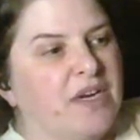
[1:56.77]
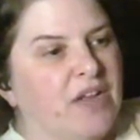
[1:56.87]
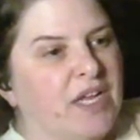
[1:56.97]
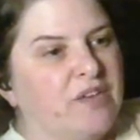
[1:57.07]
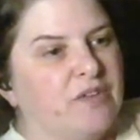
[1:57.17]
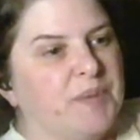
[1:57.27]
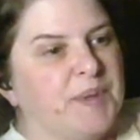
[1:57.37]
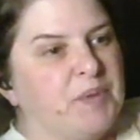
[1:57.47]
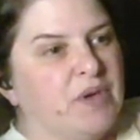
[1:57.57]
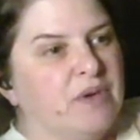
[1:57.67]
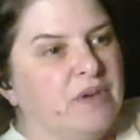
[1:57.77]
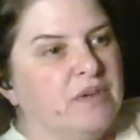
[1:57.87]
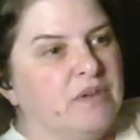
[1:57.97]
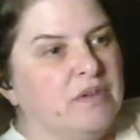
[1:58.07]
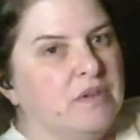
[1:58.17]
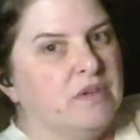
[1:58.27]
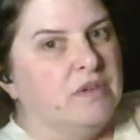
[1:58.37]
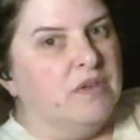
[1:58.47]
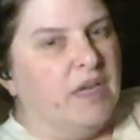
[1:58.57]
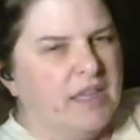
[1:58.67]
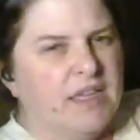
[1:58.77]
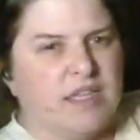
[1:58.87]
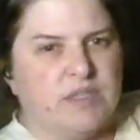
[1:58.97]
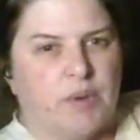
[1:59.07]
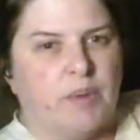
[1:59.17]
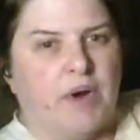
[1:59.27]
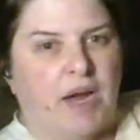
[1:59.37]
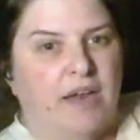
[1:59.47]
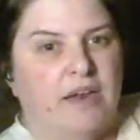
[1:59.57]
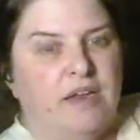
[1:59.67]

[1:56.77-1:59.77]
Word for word: all I can remember. I think that's where we're at.